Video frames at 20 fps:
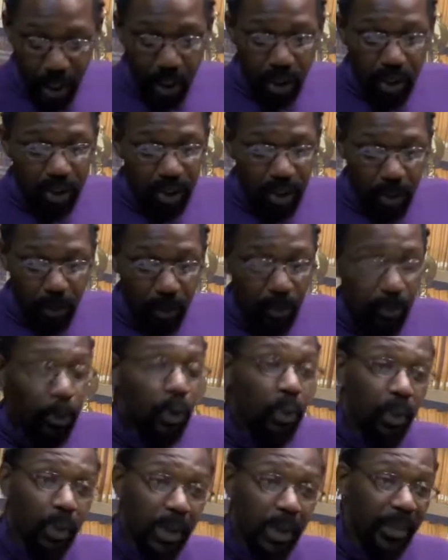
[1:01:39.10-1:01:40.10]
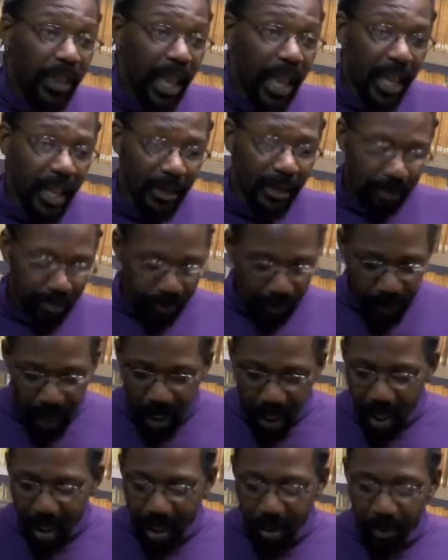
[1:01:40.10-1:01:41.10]
So He's with up. that,
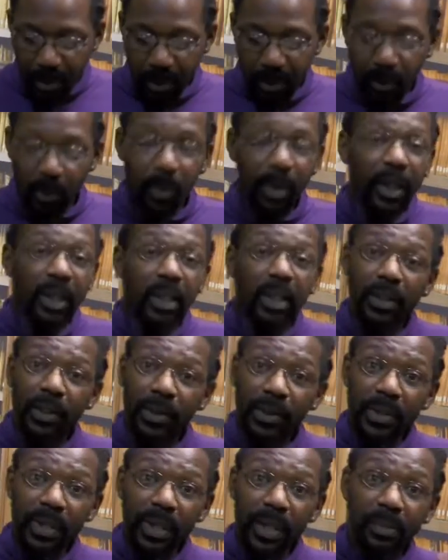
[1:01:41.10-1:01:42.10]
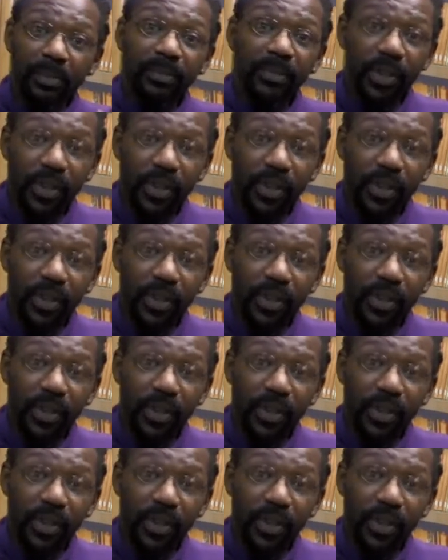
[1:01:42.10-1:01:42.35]
um, we're gonna lose him for